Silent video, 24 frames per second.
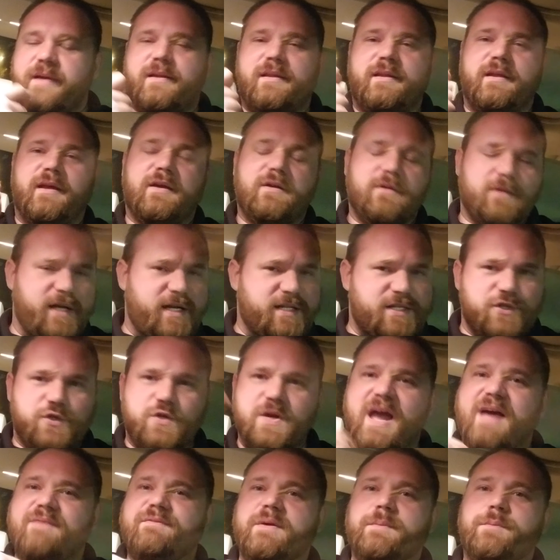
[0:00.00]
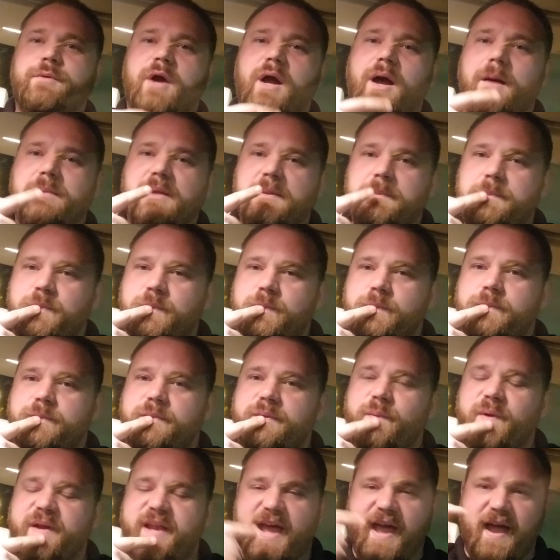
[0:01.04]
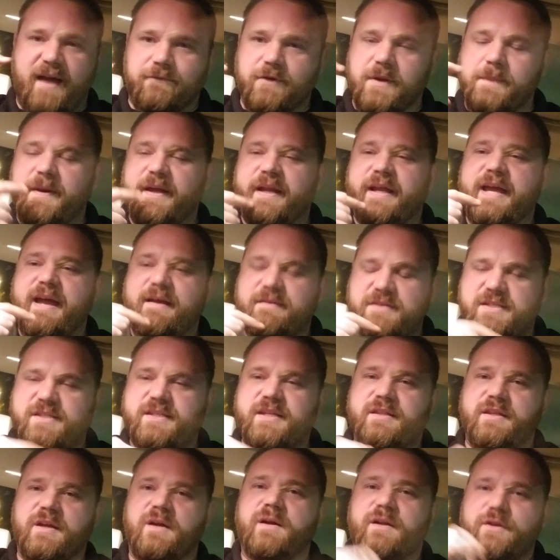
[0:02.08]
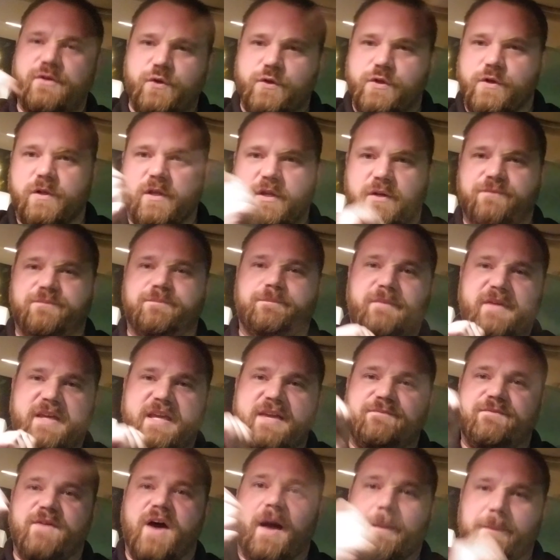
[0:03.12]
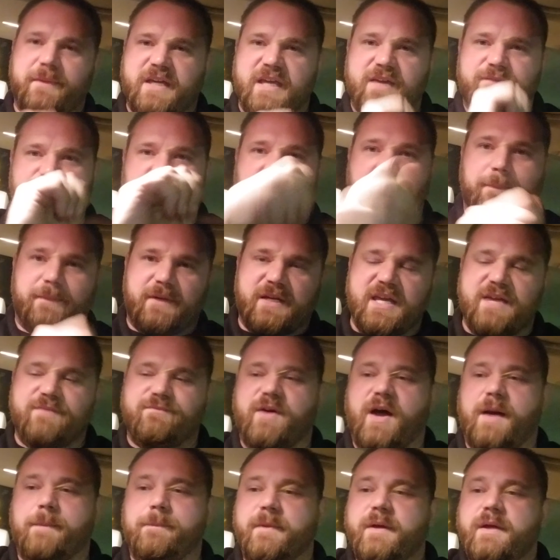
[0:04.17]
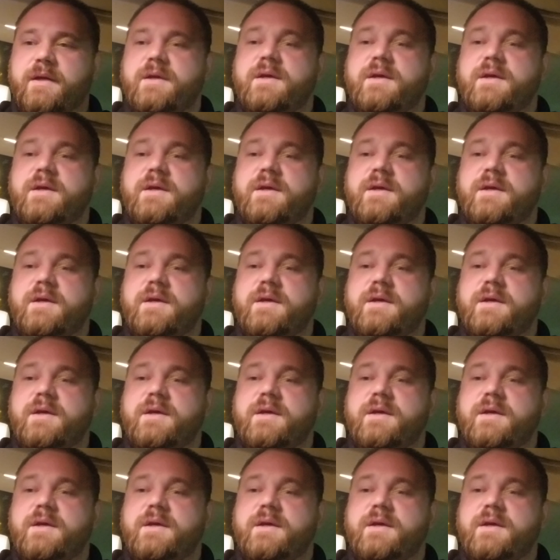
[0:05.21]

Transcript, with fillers: That creates a traffic problem when everybody has to sit there and do their little key fob, key fob, key fob.